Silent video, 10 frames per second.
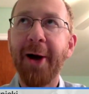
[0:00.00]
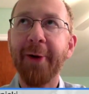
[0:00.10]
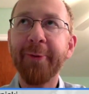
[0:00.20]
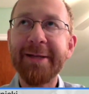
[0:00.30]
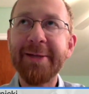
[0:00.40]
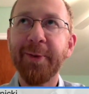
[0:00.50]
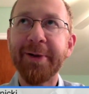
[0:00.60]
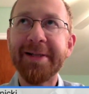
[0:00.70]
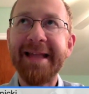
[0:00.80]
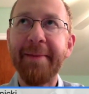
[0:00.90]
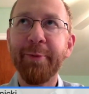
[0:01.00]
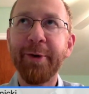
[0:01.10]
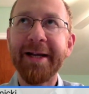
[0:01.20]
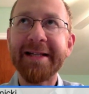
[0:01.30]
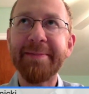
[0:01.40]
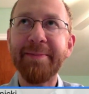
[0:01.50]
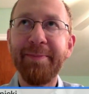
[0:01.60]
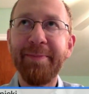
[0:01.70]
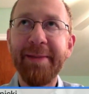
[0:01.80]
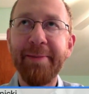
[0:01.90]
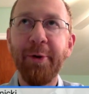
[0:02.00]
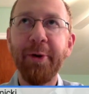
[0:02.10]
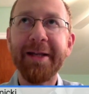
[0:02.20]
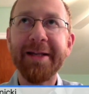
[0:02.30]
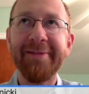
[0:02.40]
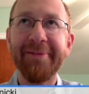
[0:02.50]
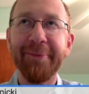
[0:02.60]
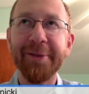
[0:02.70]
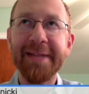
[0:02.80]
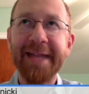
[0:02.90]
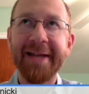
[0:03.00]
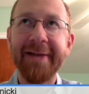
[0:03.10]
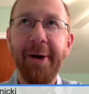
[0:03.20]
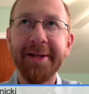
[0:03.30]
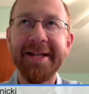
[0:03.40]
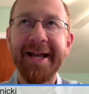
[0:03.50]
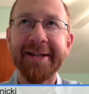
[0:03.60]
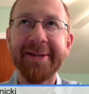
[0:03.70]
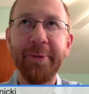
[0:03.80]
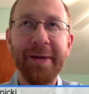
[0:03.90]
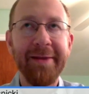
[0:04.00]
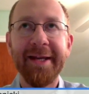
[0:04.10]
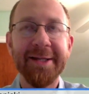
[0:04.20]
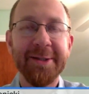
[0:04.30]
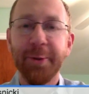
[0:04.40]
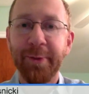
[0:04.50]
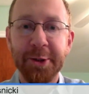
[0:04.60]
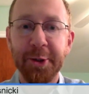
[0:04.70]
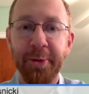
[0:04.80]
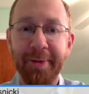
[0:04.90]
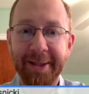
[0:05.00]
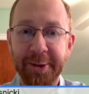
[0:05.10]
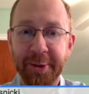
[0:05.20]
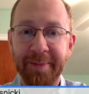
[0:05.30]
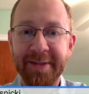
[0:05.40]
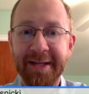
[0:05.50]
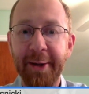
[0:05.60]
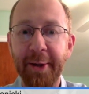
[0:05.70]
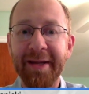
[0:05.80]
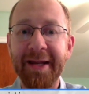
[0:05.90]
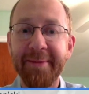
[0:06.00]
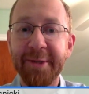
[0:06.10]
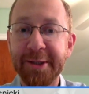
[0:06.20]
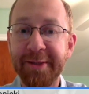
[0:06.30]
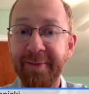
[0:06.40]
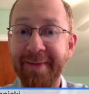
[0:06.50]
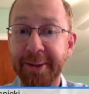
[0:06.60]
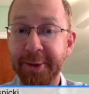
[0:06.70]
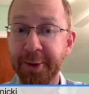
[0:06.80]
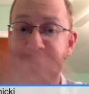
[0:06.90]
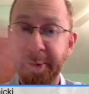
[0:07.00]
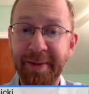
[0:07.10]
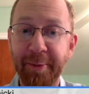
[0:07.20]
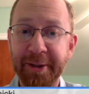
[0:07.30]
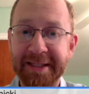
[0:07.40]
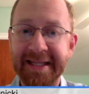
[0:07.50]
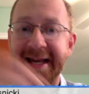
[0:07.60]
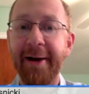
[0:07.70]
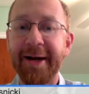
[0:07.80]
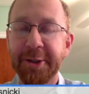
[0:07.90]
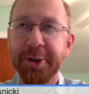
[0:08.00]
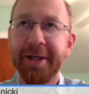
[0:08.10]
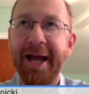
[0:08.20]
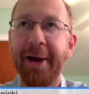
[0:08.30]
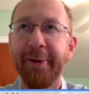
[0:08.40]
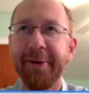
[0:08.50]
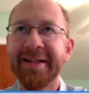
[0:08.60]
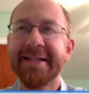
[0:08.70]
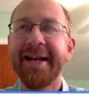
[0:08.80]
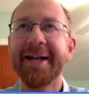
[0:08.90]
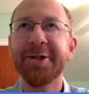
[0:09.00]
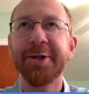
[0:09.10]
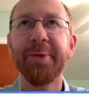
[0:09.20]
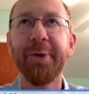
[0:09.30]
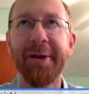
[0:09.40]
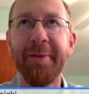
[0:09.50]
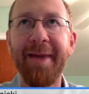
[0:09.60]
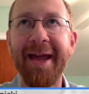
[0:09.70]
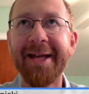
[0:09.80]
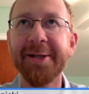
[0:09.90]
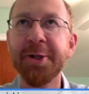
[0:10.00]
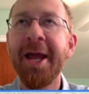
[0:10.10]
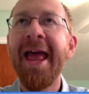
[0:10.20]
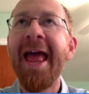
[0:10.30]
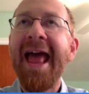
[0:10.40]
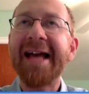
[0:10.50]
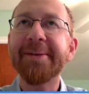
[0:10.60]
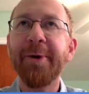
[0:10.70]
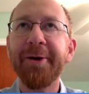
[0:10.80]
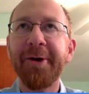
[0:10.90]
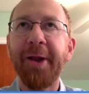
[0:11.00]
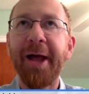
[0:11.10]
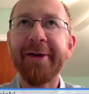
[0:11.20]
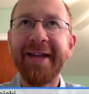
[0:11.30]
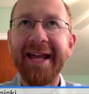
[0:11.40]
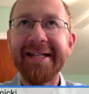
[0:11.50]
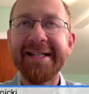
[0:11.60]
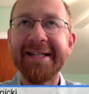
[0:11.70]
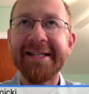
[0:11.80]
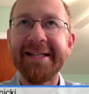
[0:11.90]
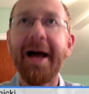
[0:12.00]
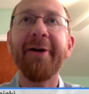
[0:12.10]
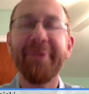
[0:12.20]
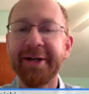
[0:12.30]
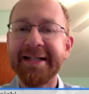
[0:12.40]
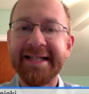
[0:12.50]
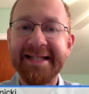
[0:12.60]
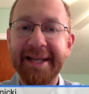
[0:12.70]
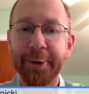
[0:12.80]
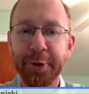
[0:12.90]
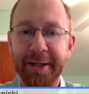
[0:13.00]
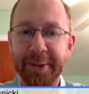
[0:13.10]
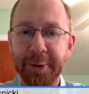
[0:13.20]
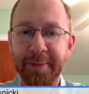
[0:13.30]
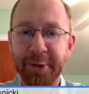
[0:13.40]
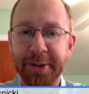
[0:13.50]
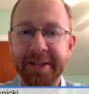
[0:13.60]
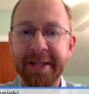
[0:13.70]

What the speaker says: resource that brings people into first-hand contact with his original manuscripts. And there'll be images of the manuscripts so people can see how Livingstone actually wrote on the page, as well in a lot of cases, very detailed transcriptions,